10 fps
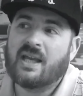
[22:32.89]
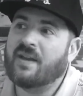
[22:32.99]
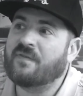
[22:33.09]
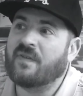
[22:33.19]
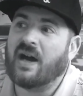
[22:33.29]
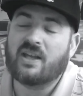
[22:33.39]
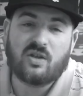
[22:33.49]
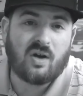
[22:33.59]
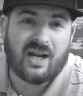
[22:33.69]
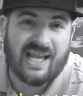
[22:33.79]
If
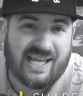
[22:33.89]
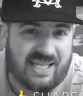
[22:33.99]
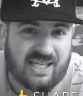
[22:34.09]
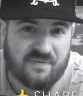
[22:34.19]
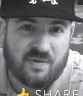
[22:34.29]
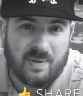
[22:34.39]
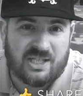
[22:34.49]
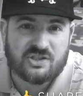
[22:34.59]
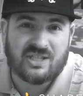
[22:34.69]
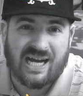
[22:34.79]
you got any
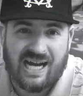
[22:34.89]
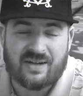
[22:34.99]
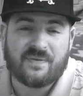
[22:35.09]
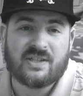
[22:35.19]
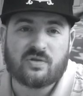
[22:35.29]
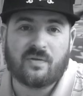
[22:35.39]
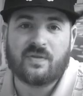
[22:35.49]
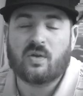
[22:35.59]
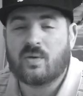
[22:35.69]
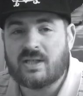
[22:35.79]
information out of this review,